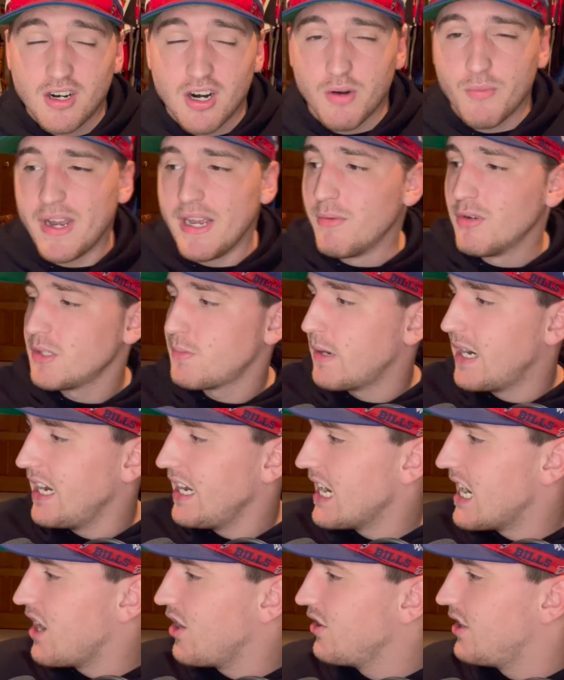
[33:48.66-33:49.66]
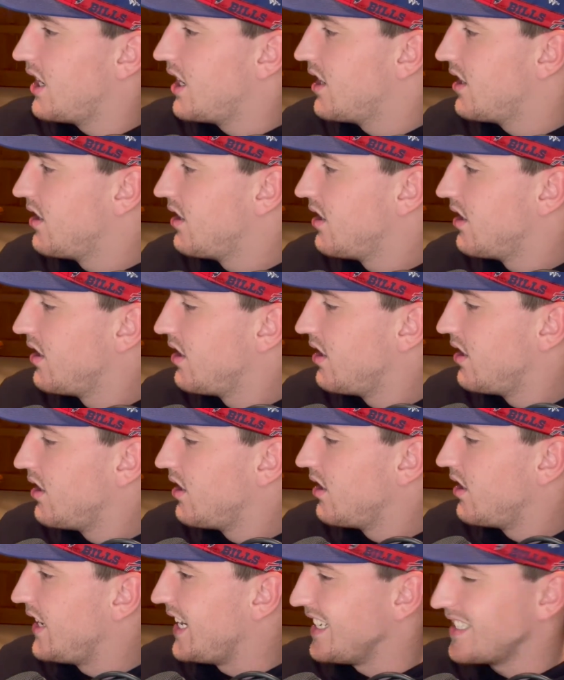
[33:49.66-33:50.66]
wait, was Brandon Allen there?
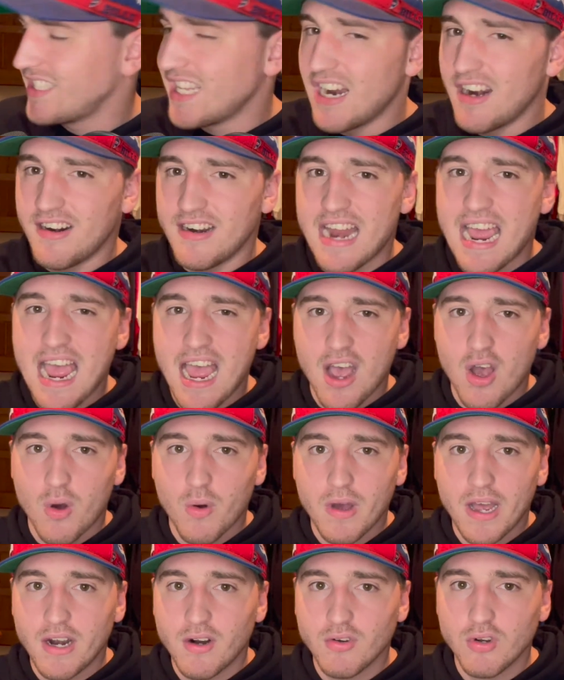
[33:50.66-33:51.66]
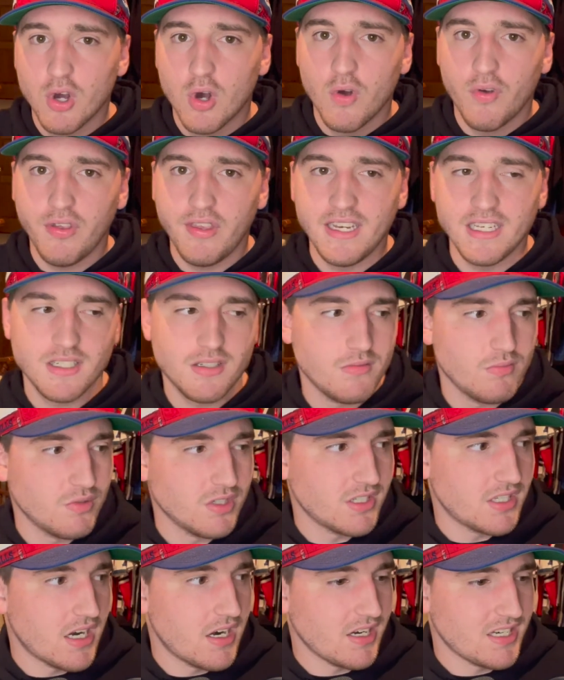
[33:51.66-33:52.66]
He's there now. I don't know if he was
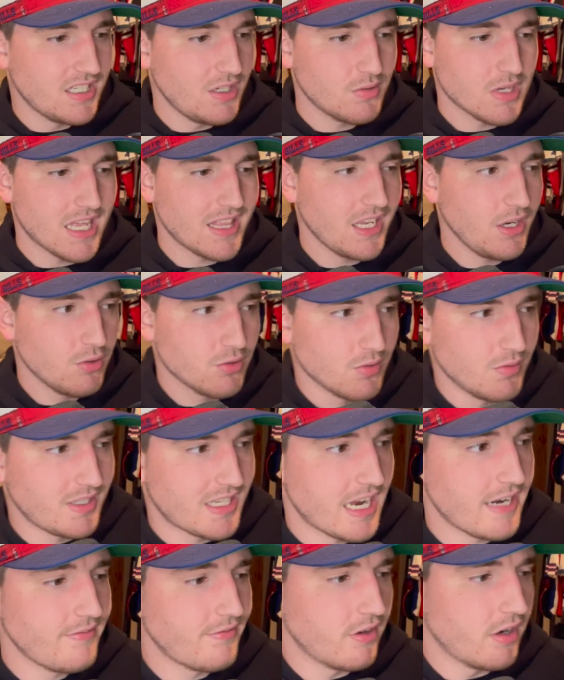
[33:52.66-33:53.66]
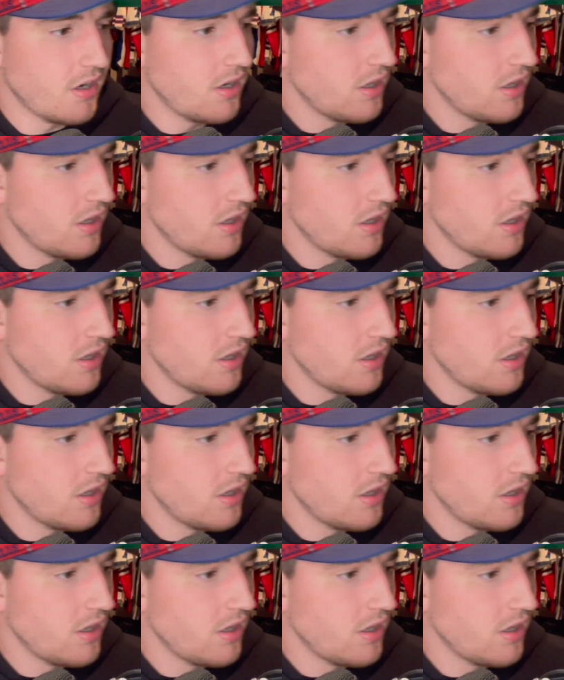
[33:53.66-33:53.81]
there. I think he was with Denver.